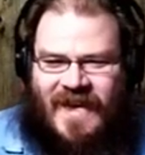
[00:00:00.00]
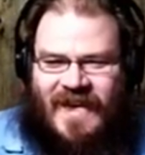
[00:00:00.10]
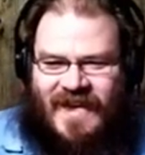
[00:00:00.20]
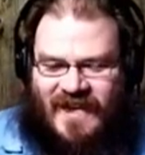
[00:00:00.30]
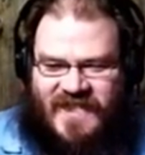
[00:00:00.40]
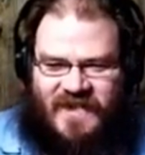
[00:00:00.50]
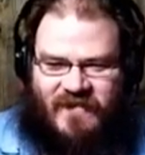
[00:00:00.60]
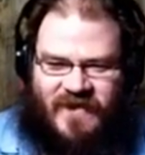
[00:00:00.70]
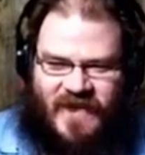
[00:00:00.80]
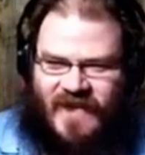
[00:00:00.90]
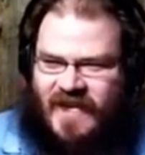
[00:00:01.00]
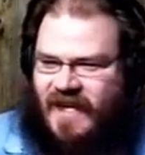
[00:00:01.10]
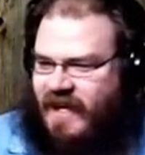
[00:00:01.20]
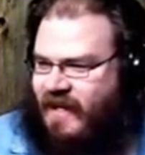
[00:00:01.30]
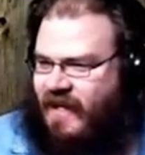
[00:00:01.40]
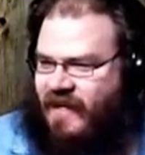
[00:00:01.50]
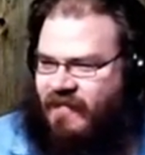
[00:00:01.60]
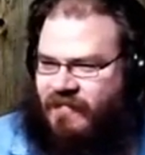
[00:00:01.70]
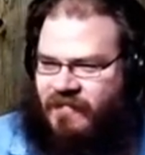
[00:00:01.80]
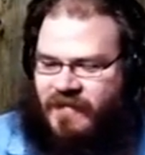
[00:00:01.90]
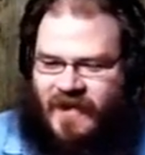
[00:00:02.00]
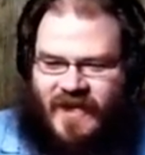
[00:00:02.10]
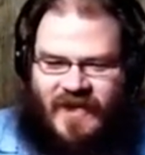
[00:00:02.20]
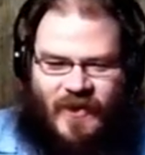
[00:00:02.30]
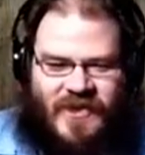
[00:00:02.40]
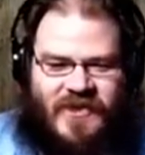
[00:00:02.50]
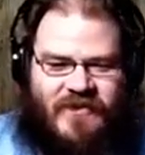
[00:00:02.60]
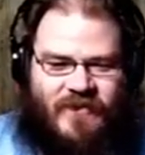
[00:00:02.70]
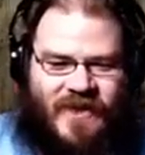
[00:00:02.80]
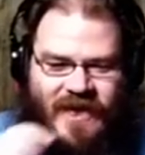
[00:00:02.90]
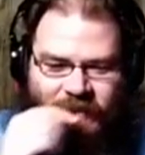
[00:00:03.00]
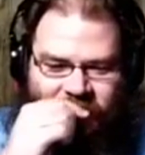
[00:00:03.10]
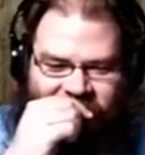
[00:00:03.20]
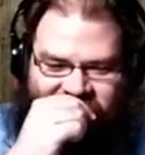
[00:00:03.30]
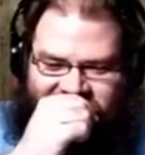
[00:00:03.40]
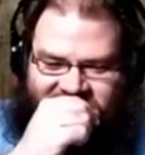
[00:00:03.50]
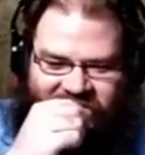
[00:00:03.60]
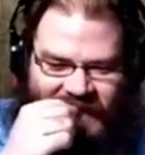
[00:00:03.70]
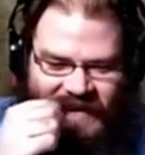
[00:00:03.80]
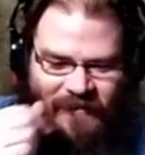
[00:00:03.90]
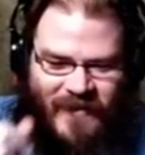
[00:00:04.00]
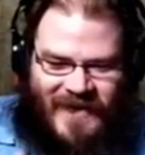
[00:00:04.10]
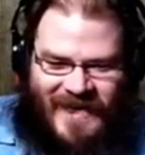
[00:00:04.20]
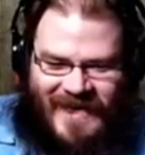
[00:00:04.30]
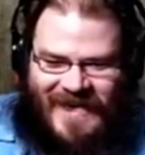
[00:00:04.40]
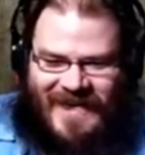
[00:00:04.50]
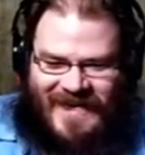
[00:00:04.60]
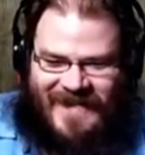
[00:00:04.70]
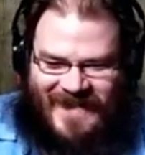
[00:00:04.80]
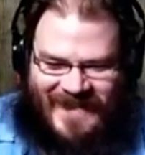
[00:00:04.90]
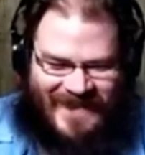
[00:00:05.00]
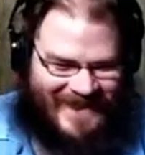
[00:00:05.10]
It's a very, very questionable operation I am running here.